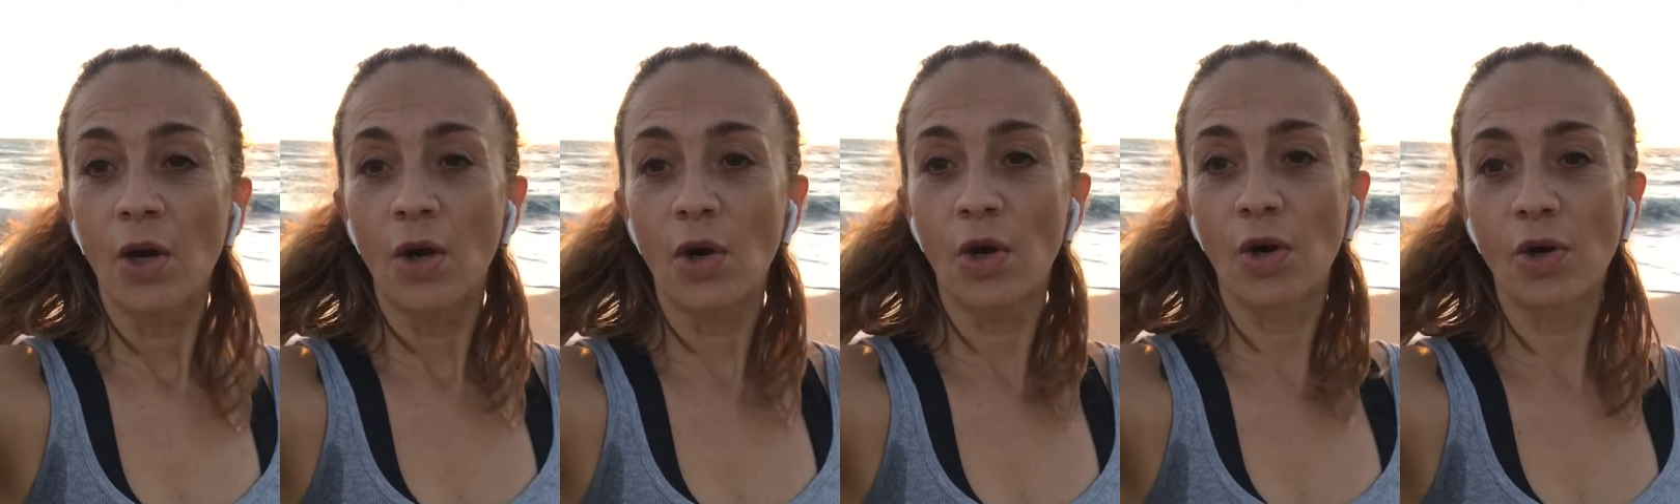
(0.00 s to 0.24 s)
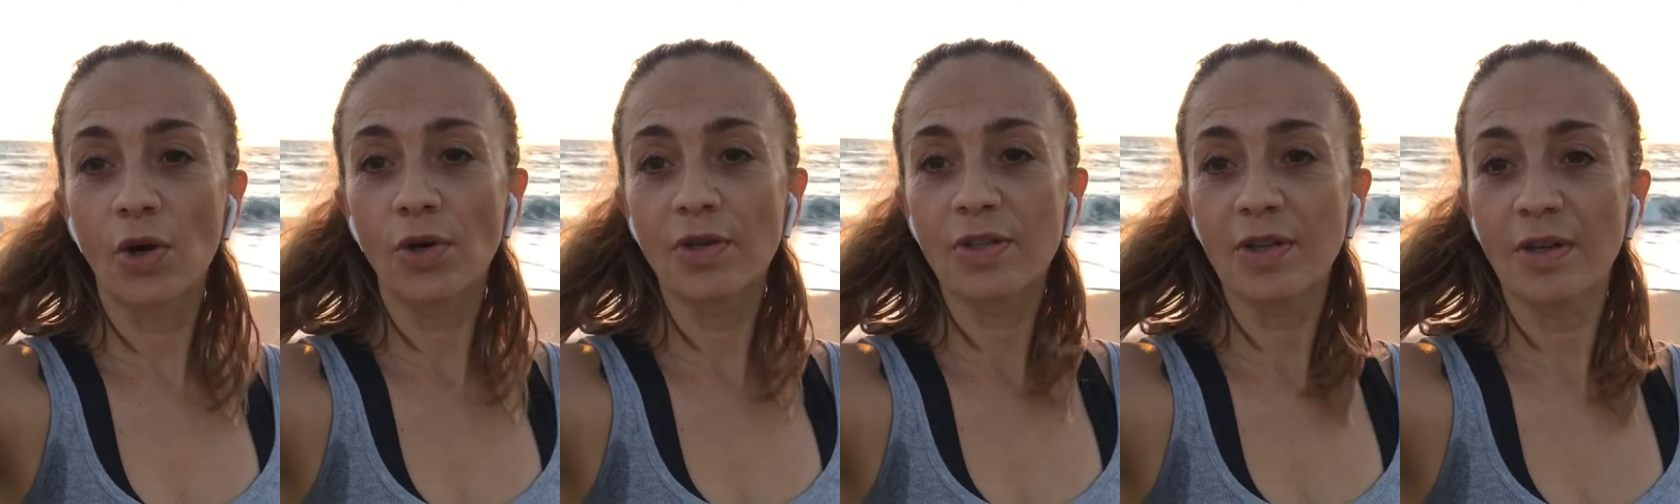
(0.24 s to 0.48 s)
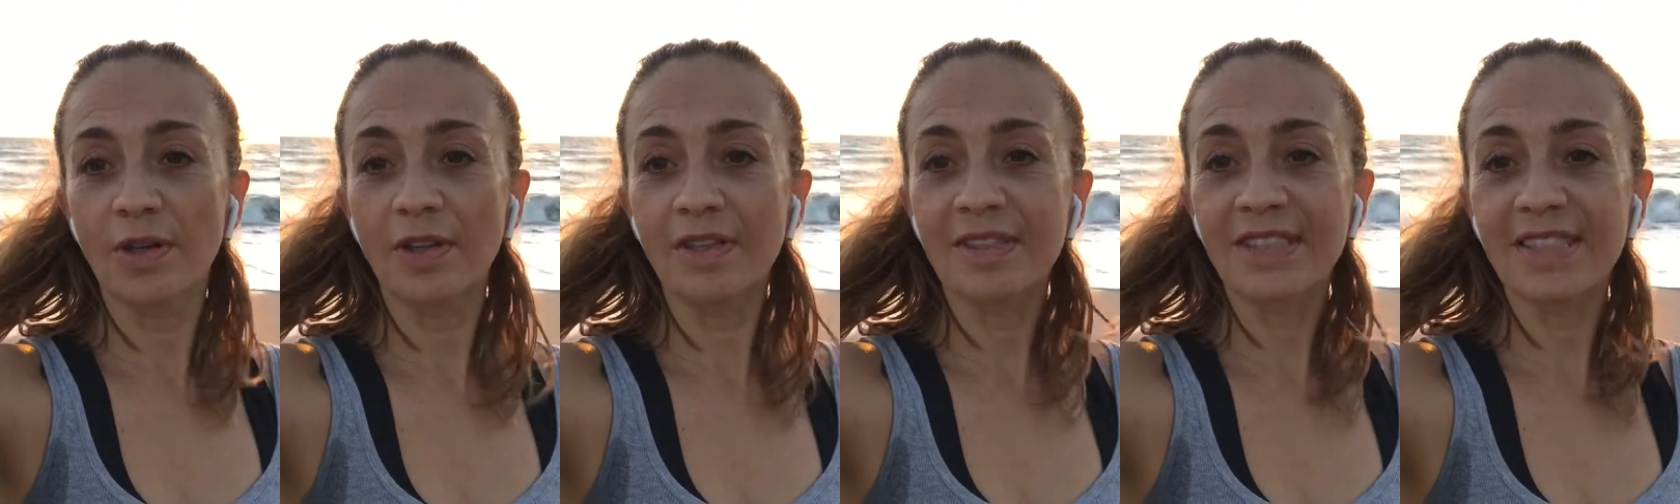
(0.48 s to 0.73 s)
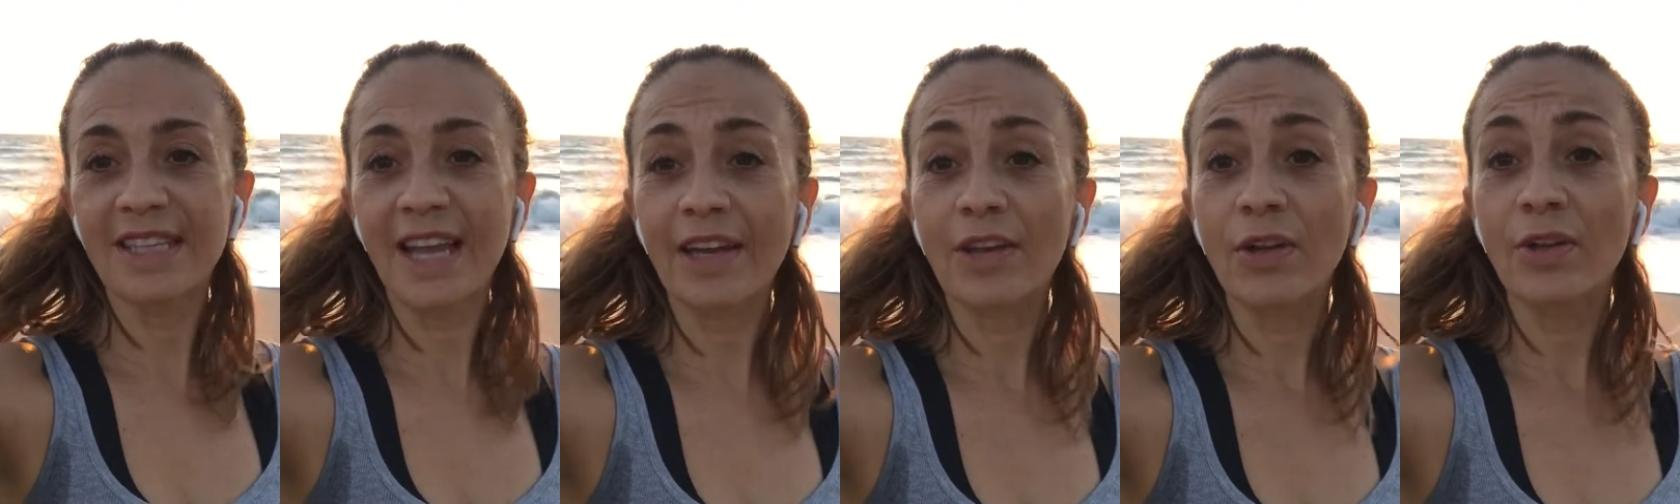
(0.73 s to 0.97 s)
or
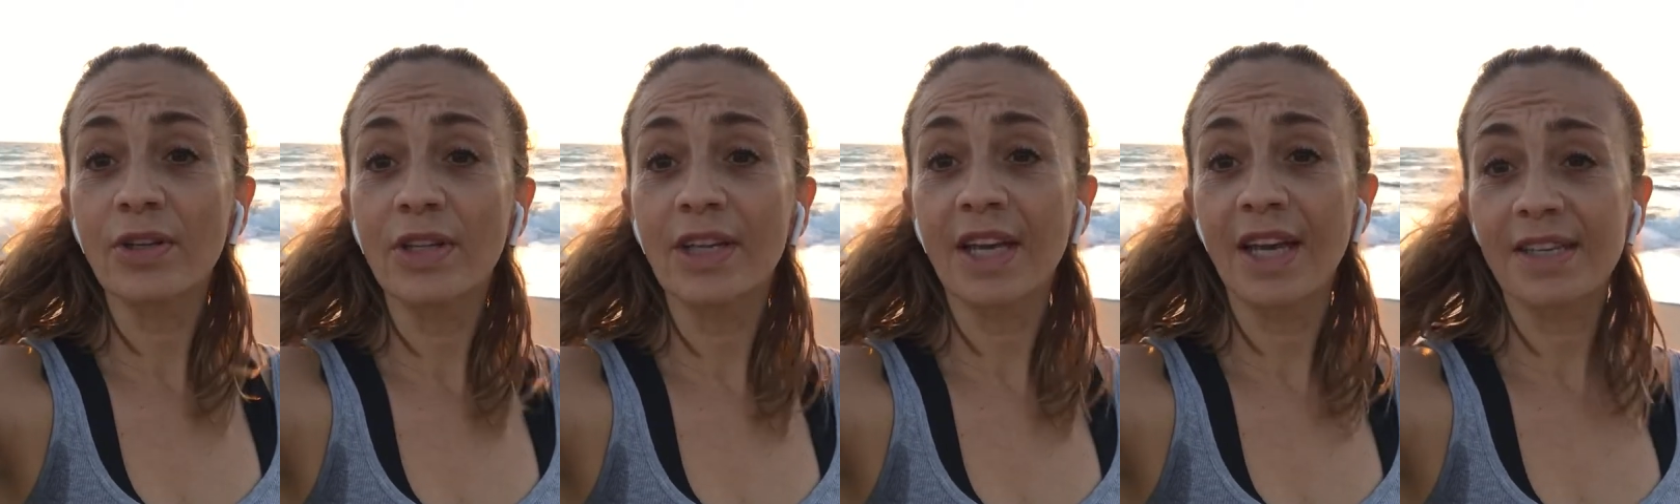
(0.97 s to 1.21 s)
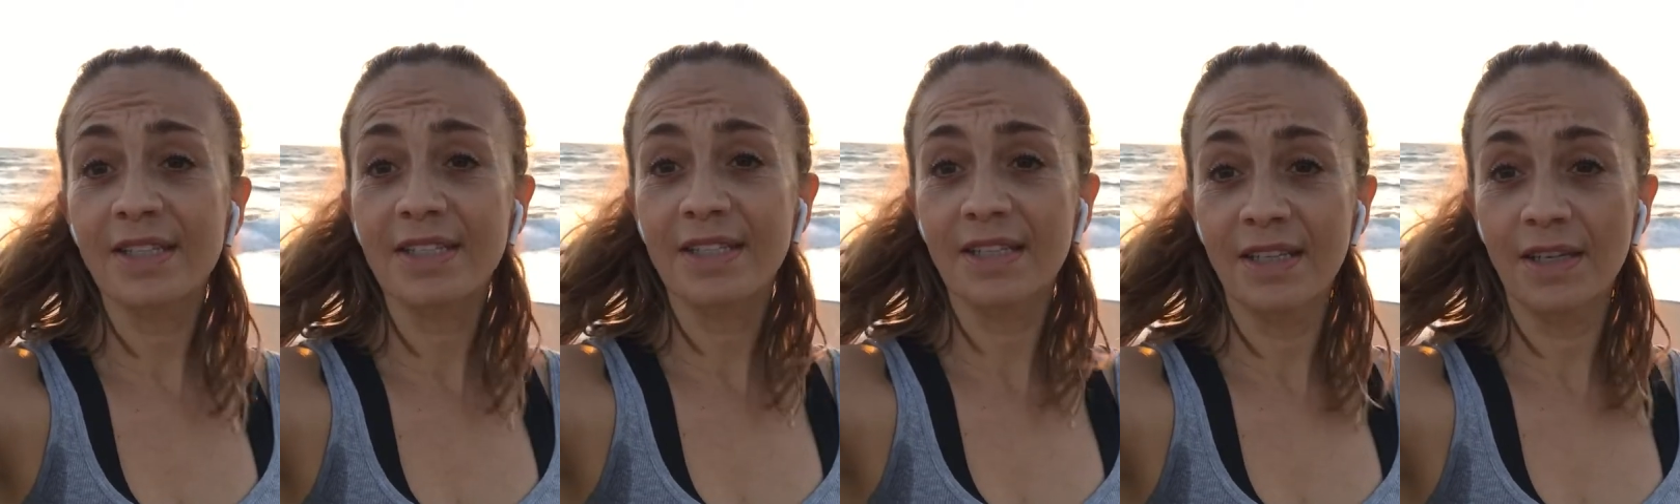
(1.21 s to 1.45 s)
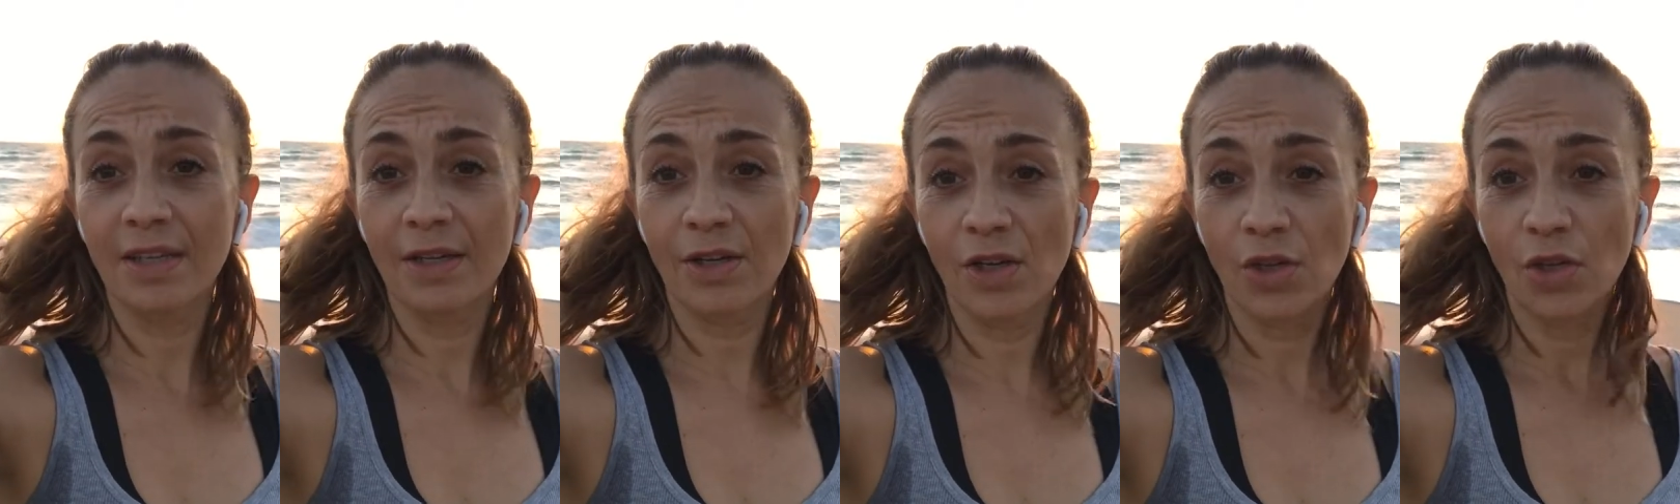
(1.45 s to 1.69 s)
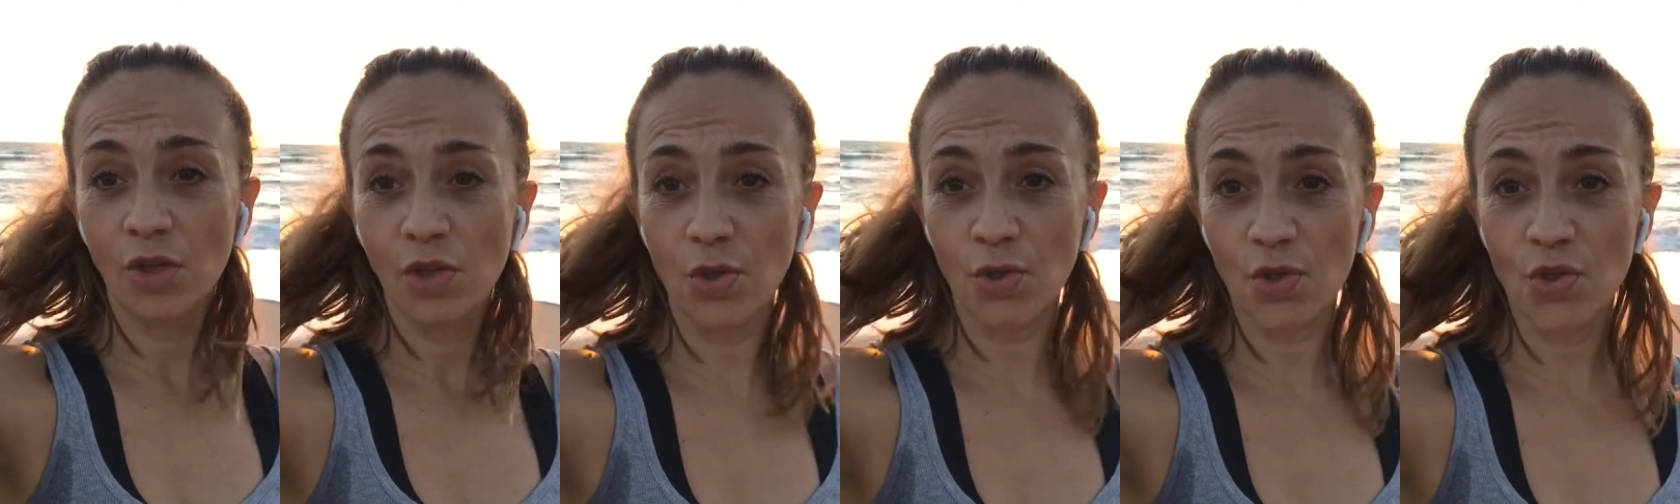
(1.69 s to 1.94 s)
second-guessing
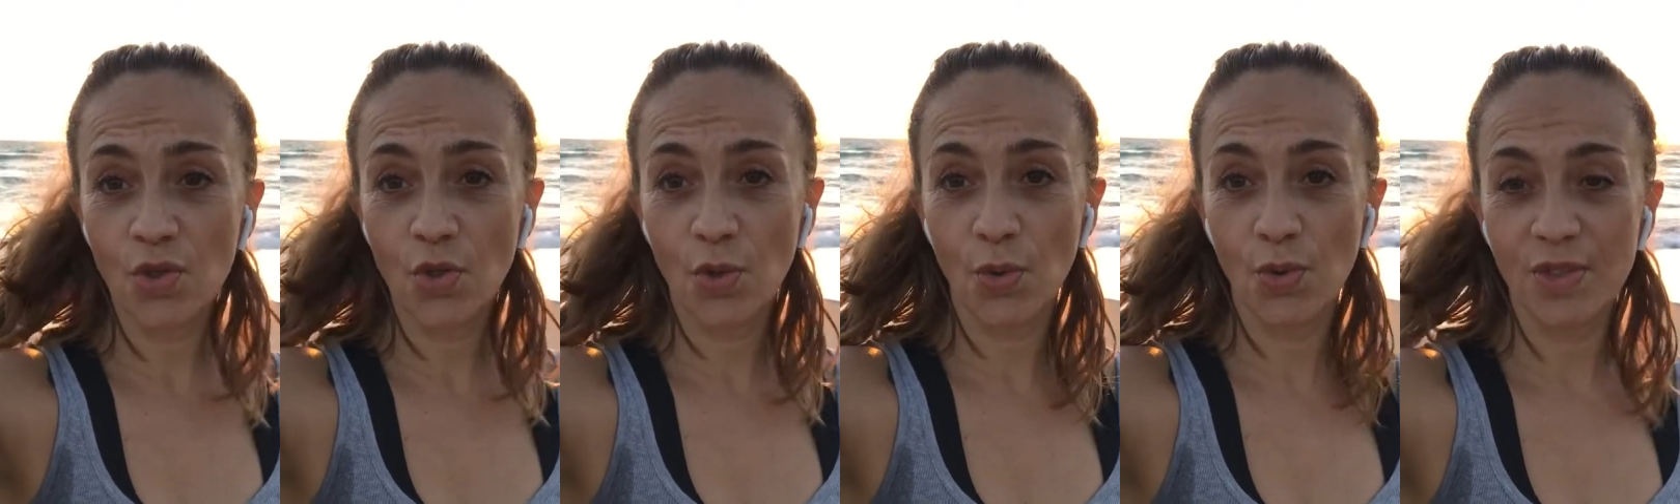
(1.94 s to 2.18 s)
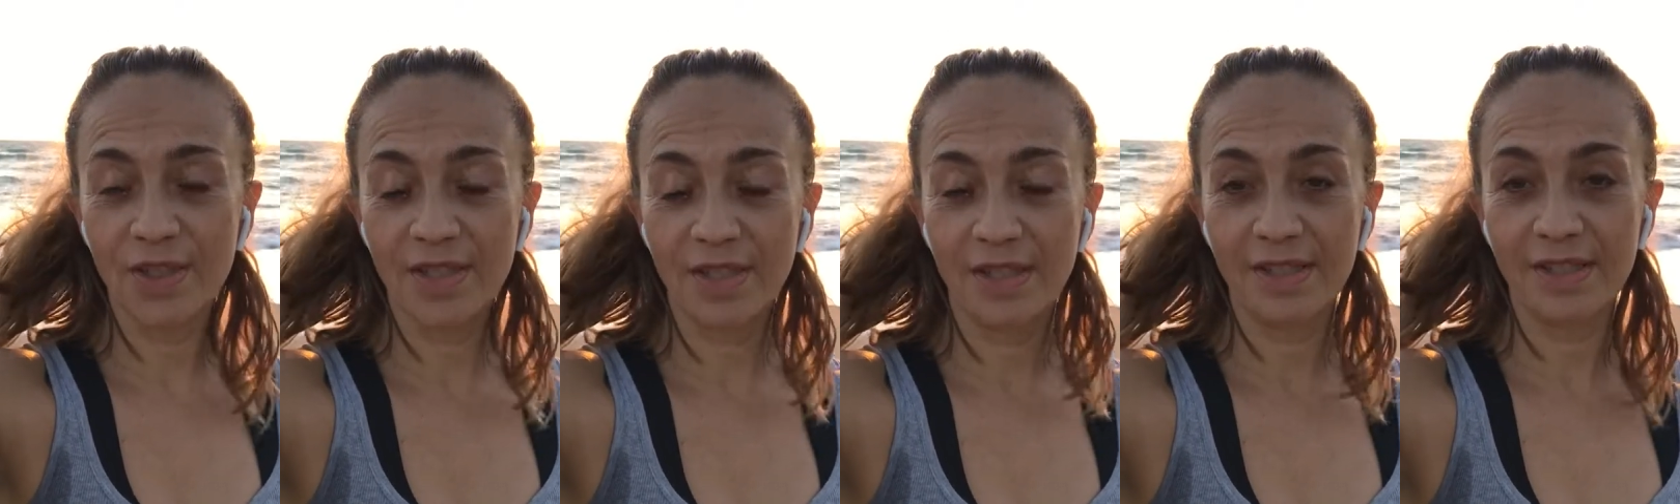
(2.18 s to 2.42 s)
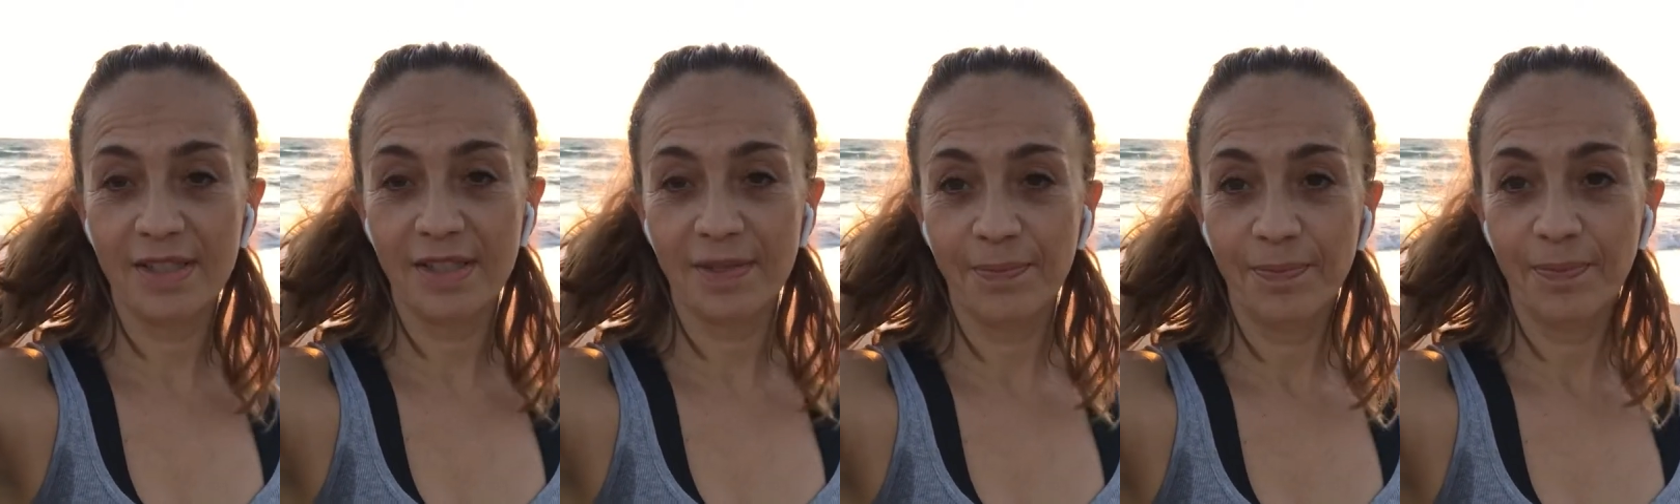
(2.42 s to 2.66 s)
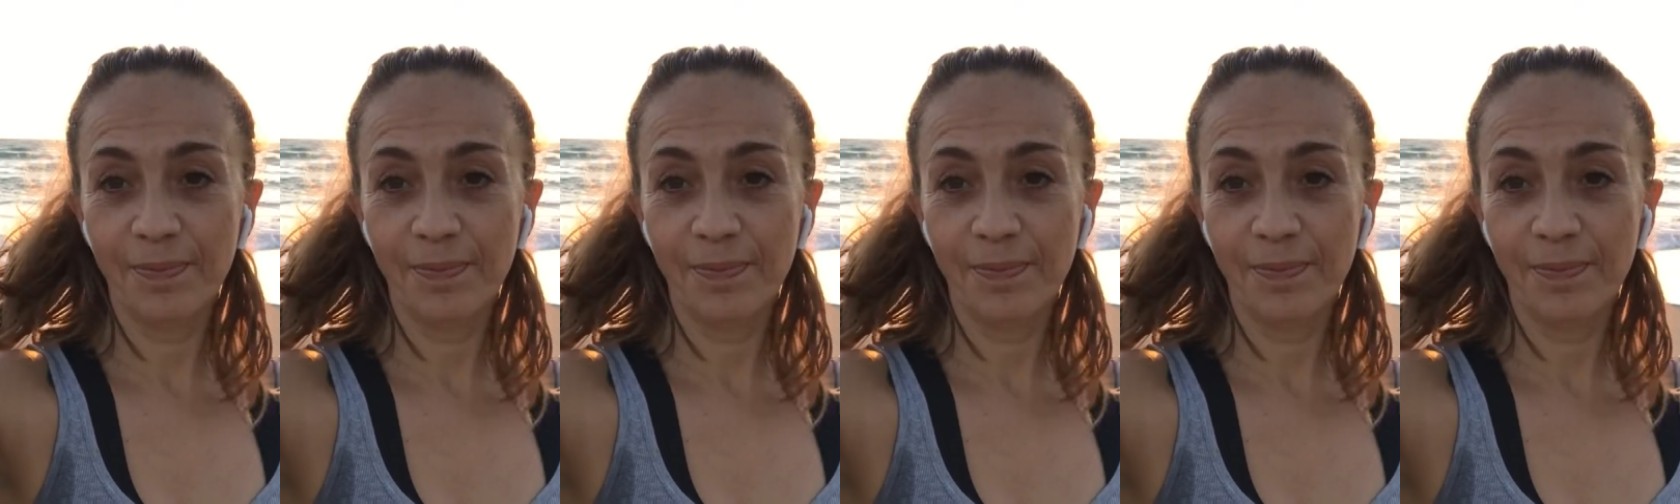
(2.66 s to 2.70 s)
your choices?